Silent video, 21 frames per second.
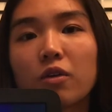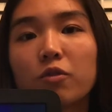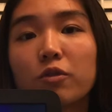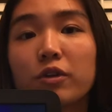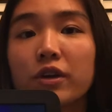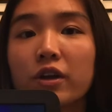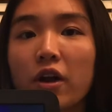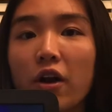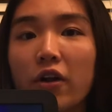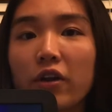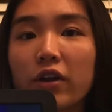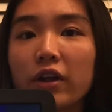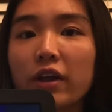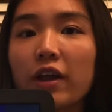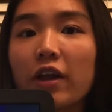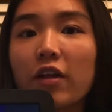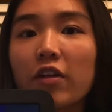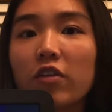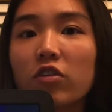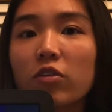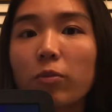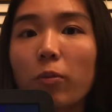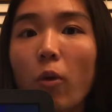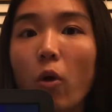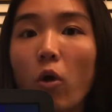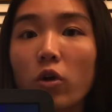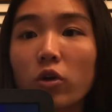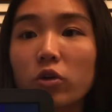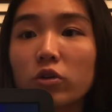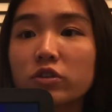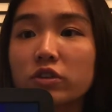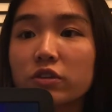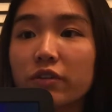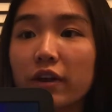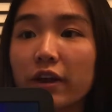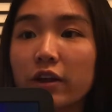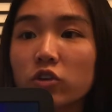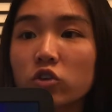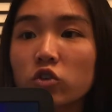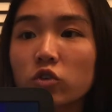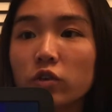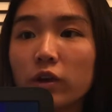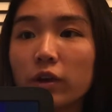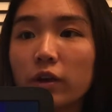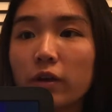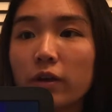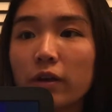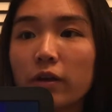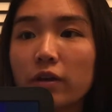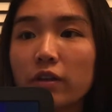Regarding its portals of entry,